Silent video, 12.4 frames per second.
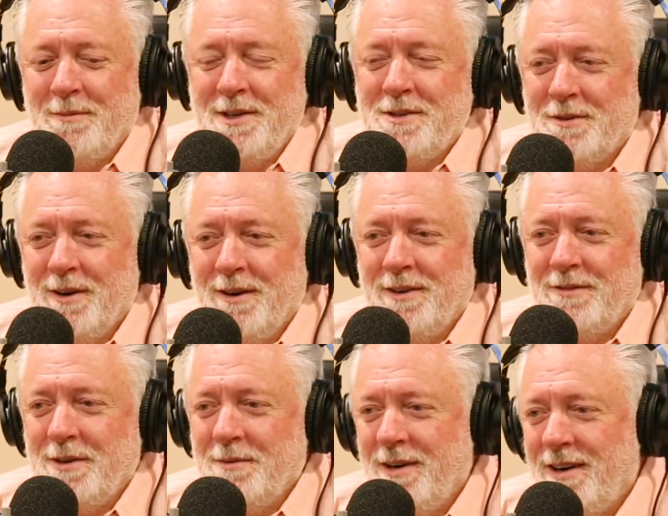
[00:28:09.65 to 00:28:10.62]
up, we drove
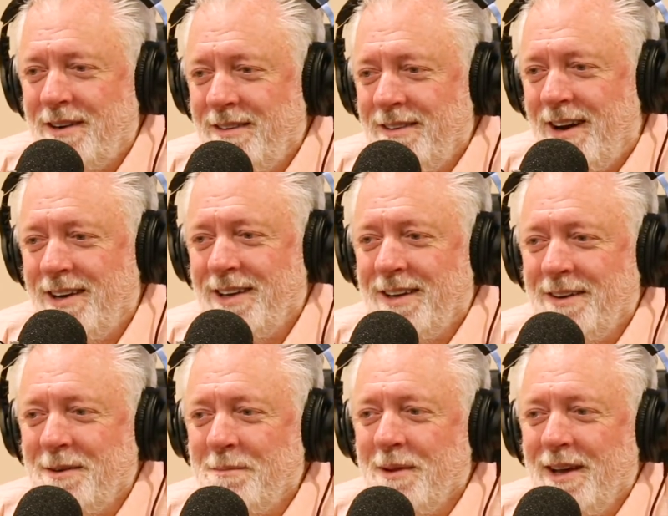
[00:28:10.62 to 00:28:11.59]
everywhere. I didn't get
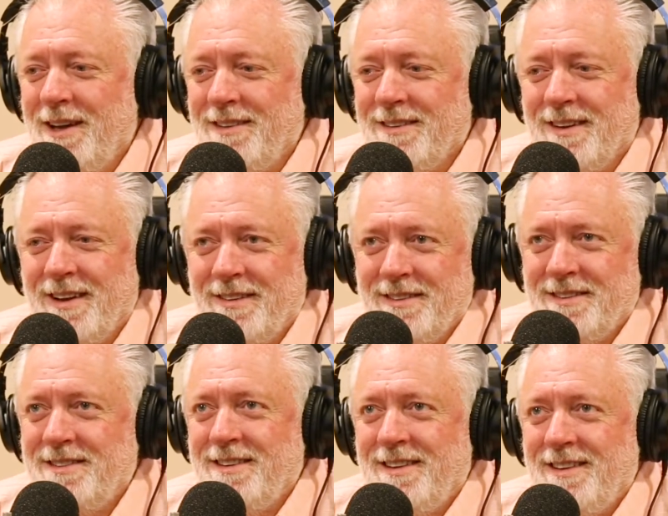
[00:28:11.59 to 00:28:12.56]
on a plane
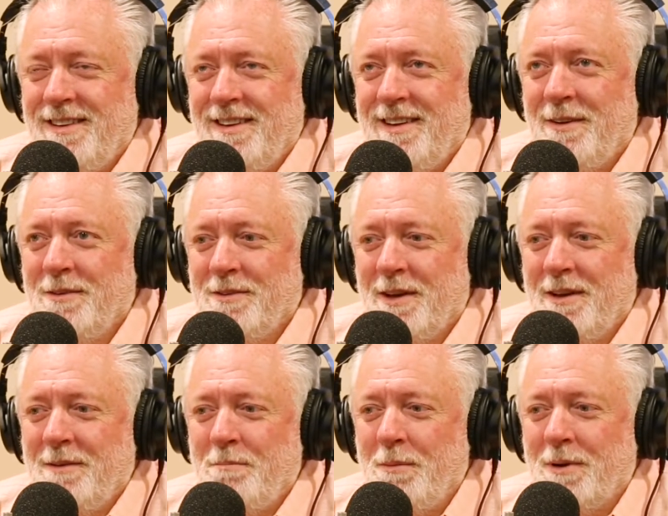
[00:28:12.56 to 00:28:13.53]

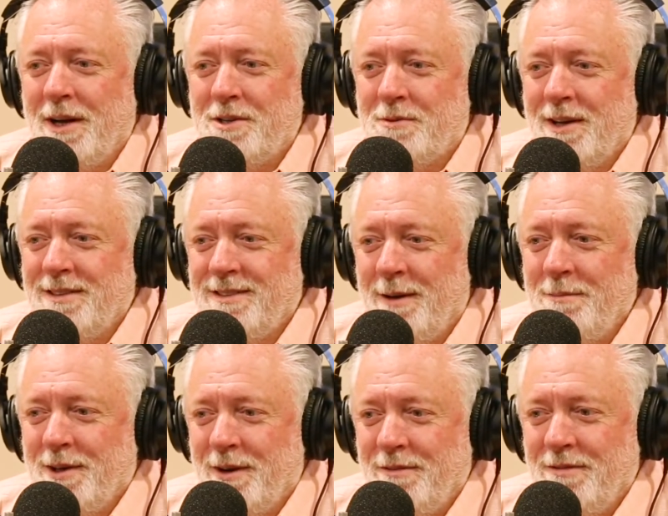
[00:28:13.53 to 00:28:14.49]
until people got dressed up
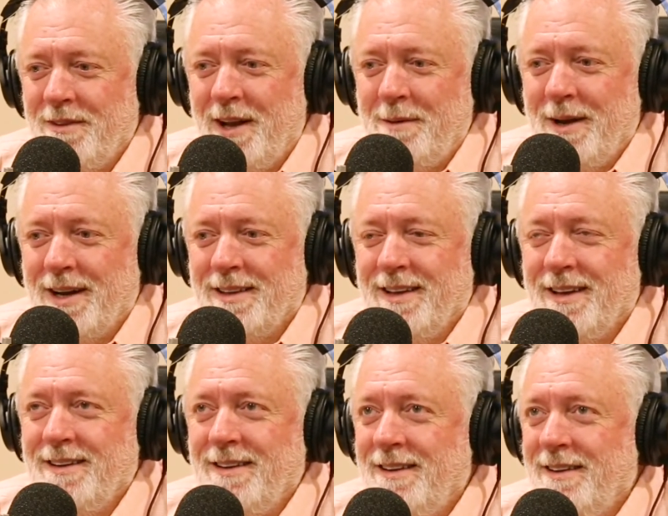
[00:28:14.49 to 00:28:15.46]
to go fly back then.